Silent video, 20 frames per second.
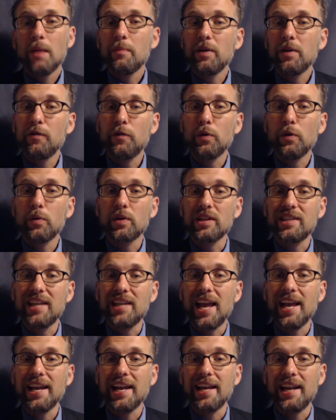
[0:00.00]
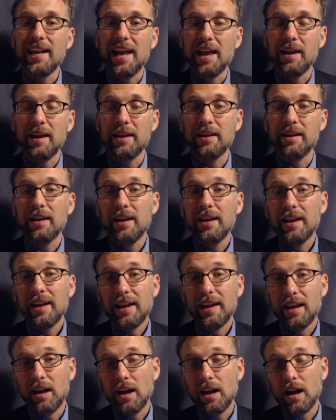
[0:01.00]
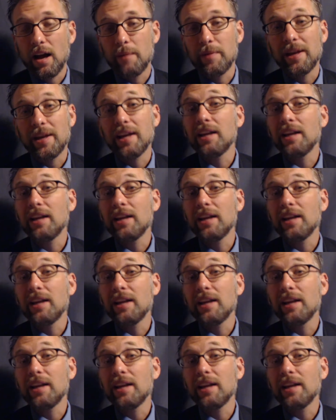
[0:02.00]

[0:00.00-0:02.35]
But if we were to take it and um,